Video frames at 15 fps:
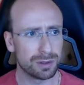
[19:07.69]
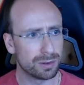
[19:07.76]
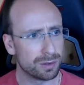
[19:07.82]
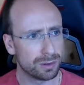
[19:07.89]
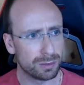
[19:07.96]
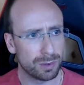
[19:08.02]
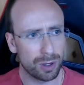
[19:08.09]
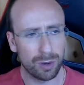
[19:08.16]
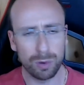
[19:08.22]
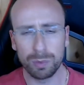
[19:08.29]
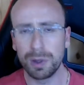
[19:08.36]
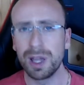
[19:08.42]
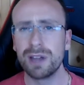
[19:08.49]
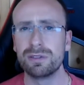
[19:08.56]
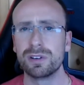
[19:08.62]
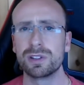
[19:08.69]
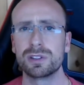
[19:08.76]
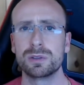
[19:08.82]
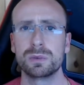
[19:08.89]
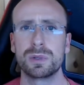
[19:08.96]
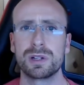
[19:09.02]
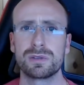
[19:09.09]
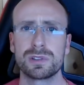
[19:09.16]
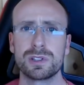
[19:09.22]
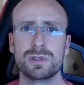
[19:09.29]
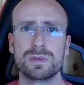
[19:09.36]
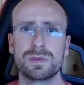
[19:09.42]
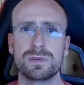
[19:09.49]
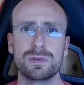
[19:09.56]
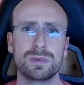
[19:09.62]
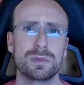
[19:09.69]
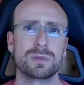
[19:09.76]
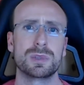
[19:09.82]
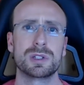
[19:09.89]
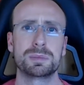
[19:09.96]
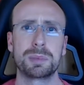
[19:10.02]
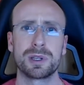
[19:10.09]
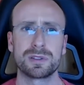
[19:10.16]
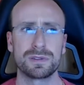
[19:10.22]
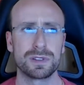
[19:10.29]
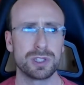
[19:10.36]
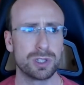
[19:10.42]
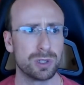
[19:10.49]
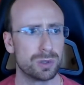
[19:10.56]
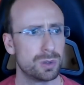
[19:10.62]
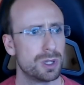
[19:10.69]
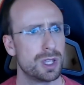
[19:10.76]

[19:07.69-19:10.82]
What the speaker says: or whatever, do whatever is best for you.